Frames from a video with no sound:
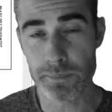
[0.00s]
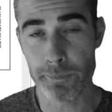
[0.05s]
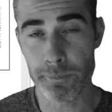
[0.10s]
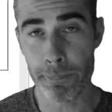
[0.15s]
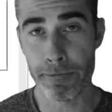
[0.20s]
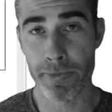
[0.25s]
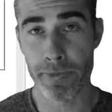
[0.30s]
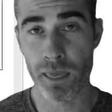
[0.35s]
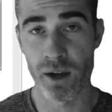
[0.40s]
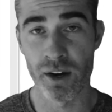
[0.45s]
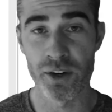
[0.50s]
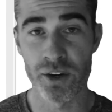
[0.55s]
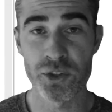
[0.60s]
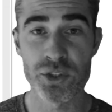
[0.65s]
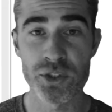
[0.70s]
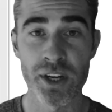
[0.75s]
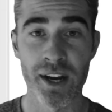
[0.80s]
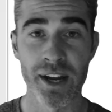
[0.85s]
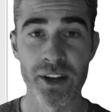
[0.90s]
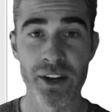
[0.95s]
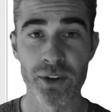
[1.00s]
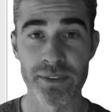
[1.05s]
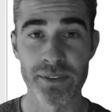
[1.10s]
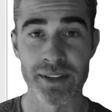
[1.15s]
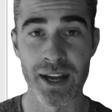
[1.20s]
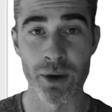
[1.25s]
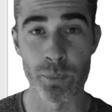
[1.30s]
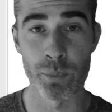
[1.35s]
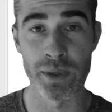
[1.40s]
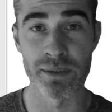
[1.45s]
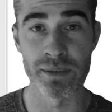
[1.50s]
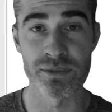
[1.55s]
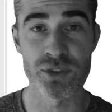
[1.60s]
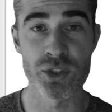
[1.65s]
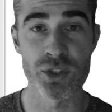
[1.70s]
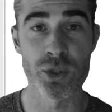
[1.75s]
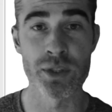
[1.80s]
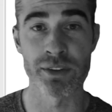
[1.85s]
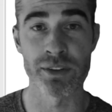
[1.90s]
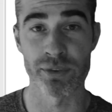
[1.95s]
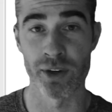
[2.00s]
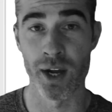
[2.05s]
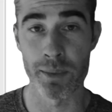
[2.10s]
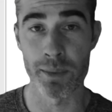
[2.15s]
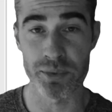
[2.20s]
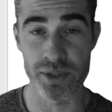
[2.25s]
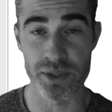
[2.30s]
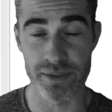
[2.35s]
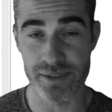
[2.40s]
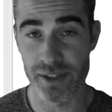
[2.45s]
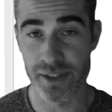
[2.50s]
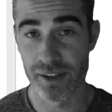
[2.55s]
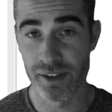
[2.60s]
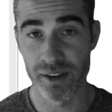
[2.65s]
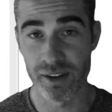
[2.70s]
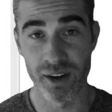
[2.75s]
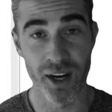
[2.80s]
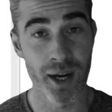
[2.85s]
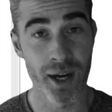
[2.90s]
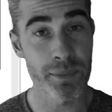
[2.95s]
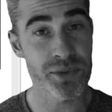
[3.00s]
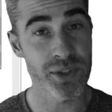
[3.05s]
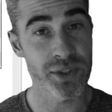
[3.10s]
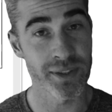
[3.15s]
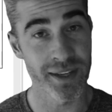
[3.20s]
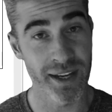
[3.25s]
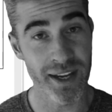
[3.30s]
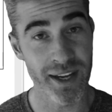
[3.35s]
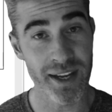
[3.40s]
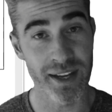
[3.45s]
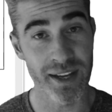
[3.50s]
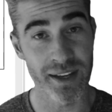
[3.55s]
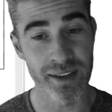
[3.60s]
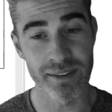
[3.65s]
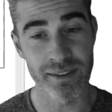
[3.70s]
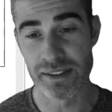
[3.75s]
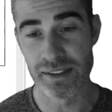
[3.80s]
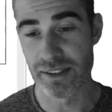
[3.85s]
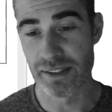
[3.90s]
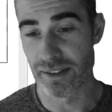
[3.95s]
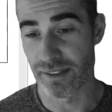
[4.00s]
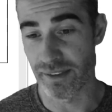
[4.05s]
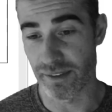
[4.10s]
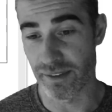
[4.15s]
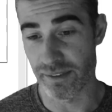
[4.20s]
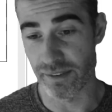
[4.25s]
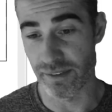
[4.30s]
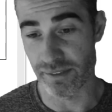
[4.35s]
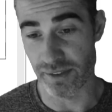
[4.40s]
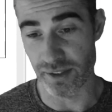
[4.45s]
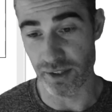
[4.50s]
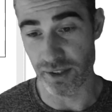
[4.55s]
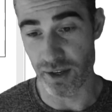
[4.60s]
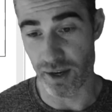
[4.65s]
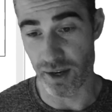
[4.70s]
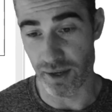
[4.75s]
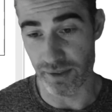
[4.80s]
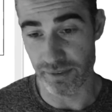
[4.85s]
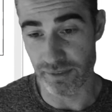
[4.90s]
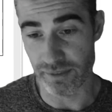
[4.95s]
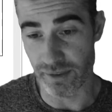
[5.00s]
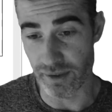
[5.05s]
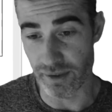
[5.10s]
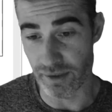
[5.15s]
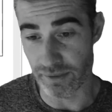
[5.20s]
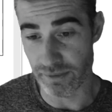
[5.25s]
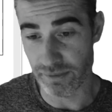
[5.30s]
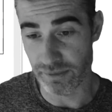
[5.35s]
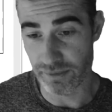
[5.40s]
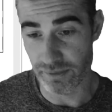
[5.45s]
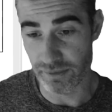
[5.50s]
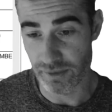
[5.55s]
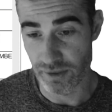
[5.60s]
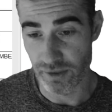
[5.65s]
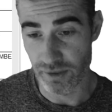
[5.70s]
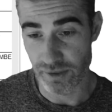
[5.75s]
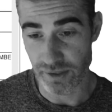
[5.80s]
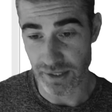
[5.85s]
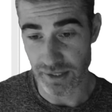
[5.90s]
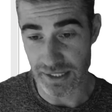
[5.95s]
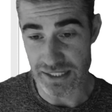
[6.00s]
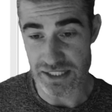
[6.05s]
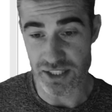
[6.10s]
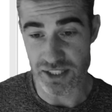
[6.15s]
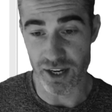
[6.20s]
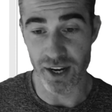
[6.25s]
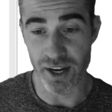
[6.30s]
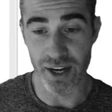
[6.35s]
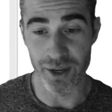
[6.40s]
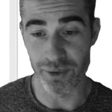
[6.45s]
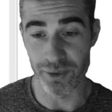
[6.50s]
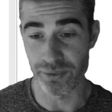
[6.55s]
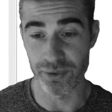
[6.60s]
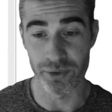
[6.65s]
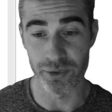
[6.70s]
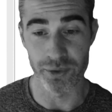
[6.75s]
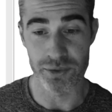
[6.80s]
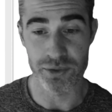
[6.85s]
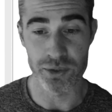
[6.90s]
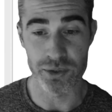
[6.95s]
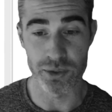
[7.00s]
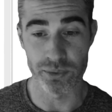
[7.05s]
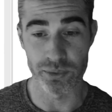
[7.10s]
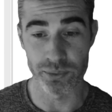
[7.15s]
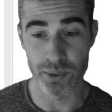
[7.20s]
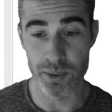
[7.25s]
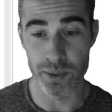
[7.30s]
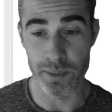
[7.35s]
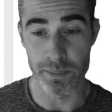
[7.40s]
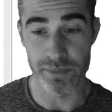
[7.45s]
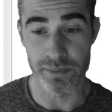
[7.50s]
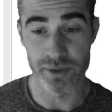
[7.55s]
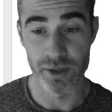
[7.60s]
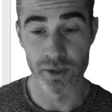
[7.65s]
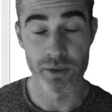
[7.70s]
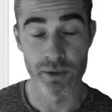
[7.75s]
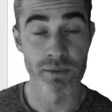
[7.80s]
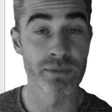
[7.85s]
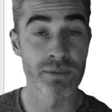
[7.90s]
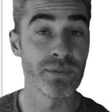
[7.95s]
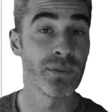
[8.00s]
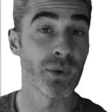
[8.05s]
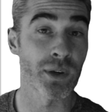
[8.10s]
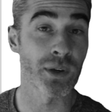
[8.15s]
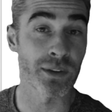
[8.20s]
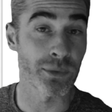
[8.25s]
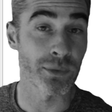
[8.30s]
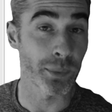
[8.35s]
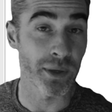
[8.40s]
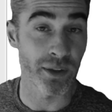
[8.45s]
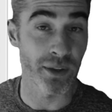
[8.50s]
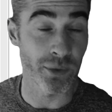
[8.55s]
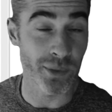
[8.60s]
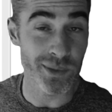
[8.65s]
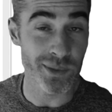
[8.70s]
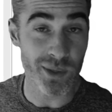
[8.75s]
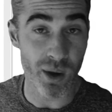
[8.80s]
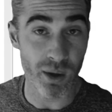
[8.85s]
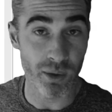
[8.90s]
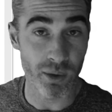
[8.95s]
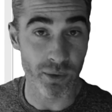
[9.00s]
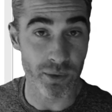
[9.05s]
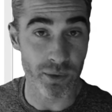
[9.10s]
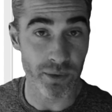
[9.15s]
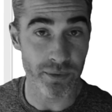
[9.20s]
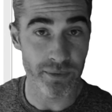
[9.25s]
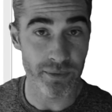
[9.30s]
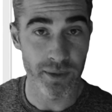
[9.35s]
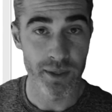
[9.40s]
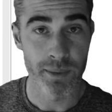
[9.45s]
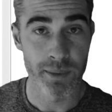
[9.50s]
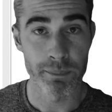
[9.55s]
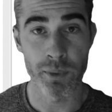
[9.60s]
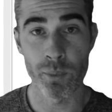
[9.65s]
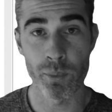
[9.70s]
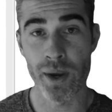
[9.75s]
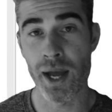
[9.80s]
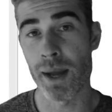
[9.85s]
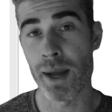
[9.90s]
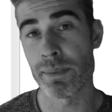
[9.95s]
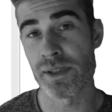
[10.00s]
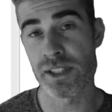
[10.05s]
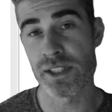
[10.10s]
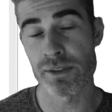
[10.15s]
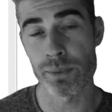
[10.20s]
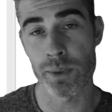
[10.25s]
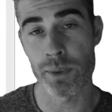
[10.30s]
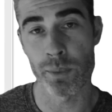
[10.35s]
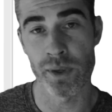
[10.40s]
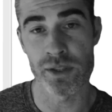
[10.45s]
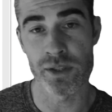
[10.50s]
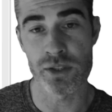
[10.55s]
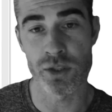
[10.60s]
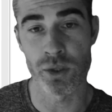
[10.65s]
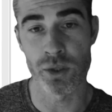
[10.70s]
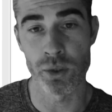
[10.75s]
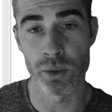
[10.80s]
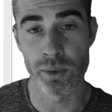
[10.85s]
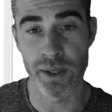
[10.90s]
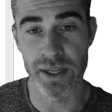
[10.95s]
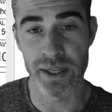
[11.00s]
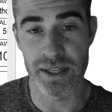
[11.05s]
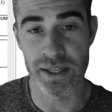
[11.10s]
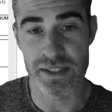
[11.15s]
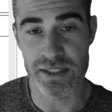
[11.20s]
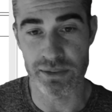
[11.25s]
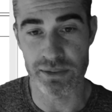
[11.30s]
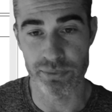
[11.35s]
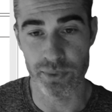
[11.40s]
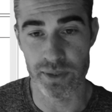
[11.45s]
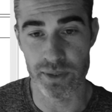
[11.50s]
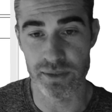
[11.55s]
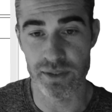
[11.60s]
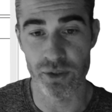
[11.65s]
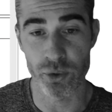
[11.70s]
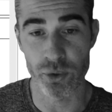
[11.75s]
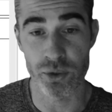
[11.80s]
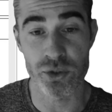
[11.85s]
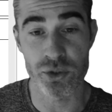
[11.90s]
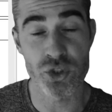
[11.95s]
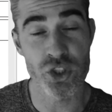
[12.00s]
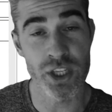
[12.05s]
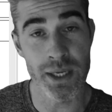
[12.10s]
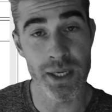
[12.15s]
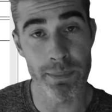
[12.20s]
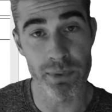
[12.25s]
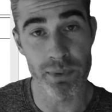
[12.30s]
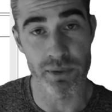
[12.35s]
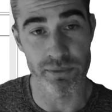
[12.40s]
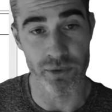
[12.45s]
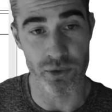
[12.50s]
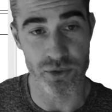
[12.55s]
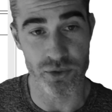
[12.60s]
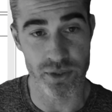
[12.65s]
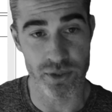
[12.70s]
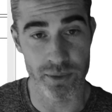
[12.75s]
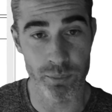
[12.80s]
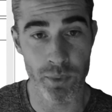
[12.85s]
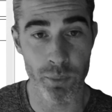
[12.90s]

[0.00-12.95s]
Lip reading: our tile. Now we have 2 different options. Option A, this is going to cost us in tiles for those 2 rooms $4,300. But what happens if we went to a different or cheaper version? What we